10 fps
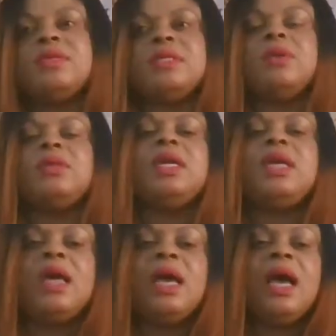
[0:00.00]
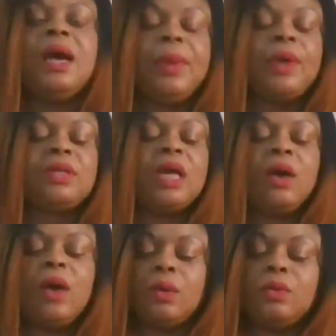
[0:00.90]
I will think about how
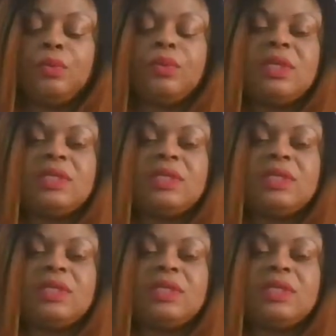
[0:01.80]
I will put it.